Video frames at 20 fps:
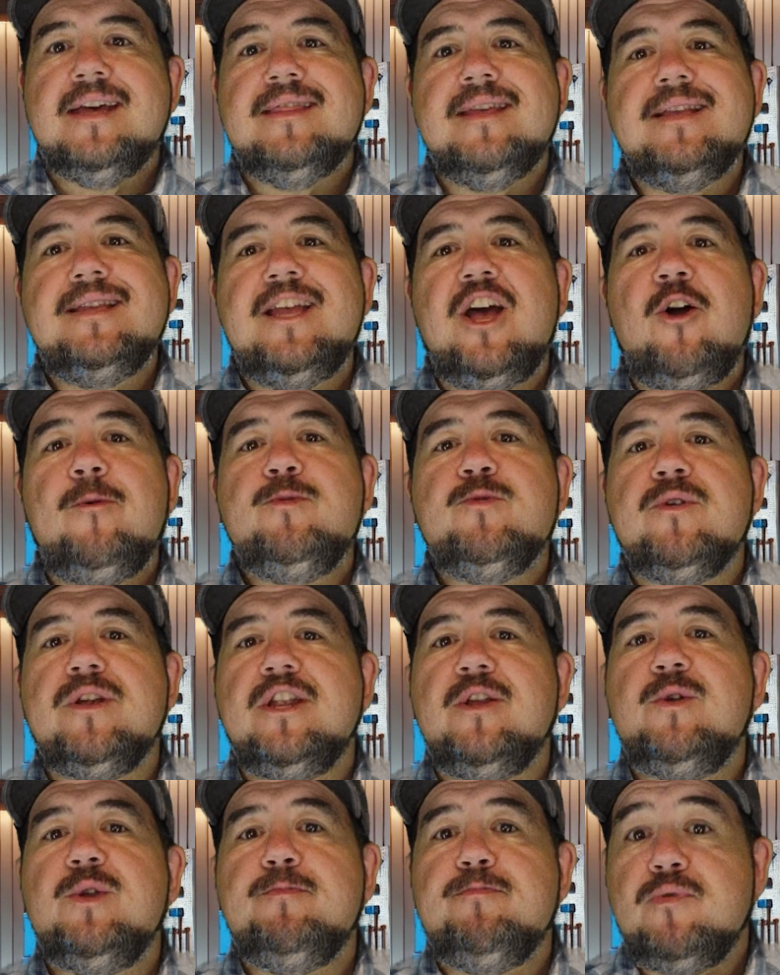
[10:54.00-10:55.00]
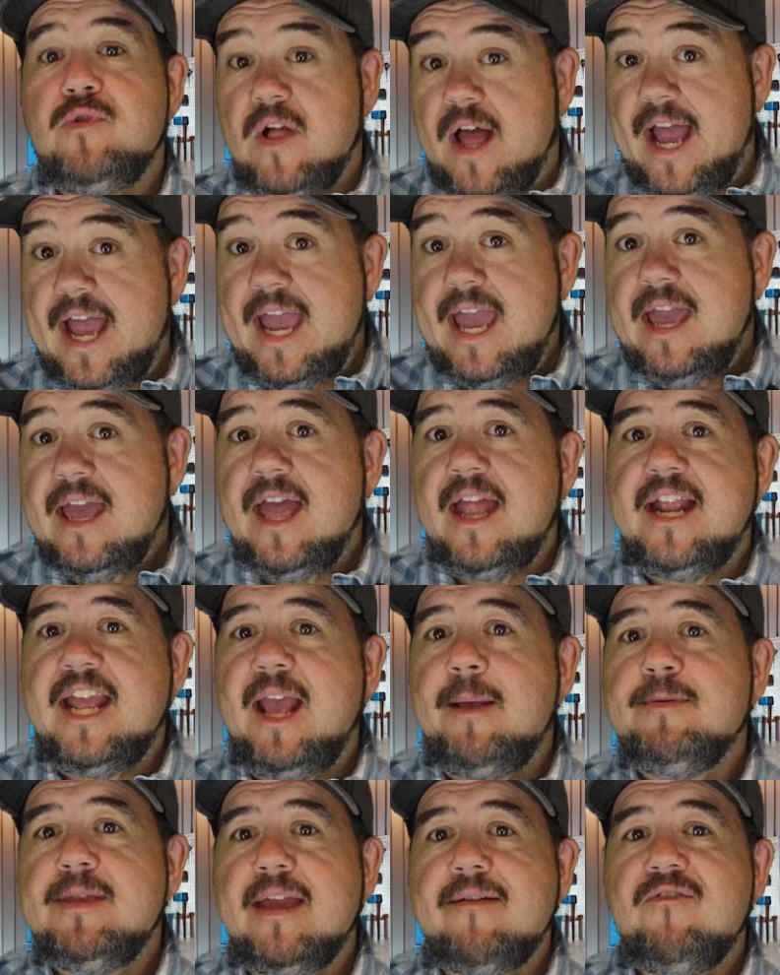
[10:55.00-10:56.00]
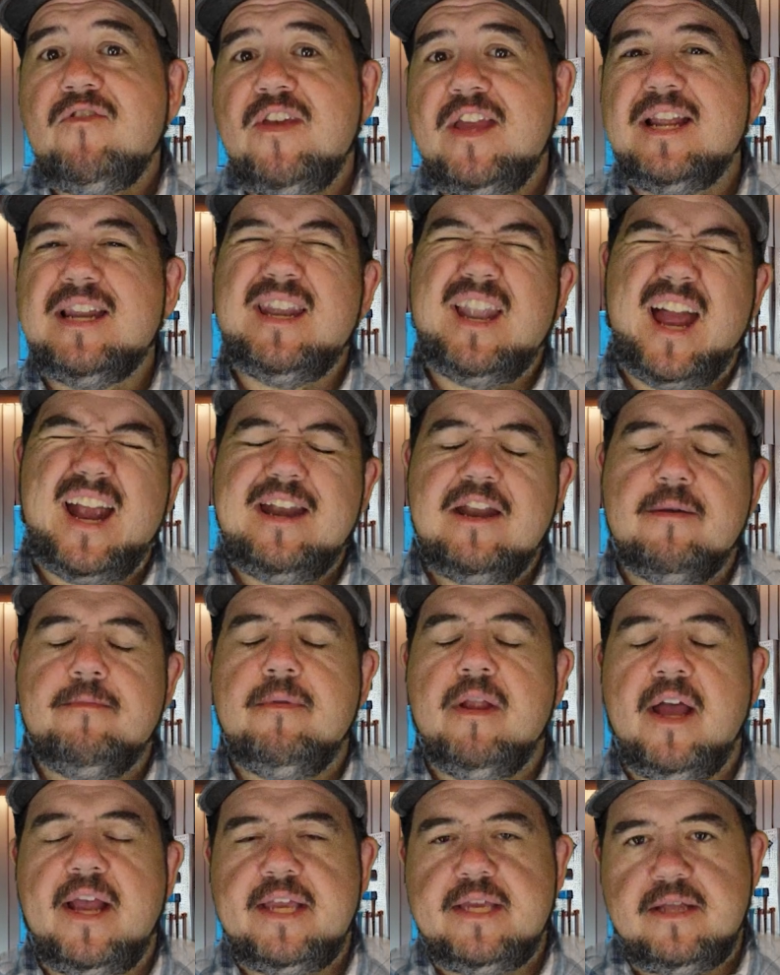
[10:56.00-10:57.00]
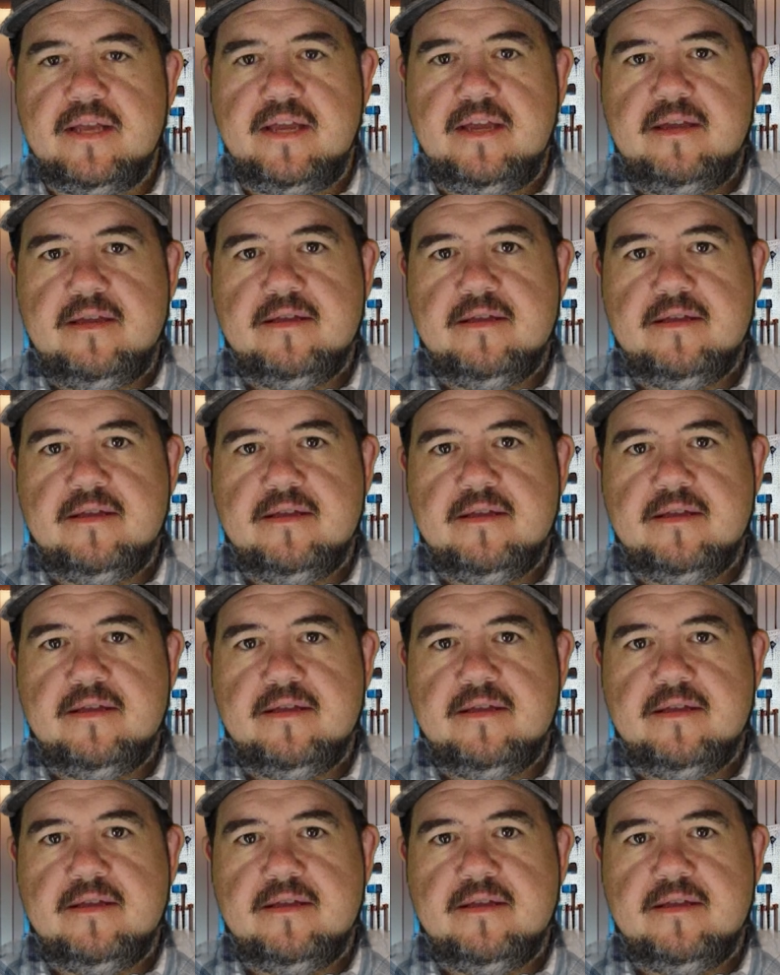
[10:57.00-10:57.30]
This helps reduce play and keeps everything lined up nicely.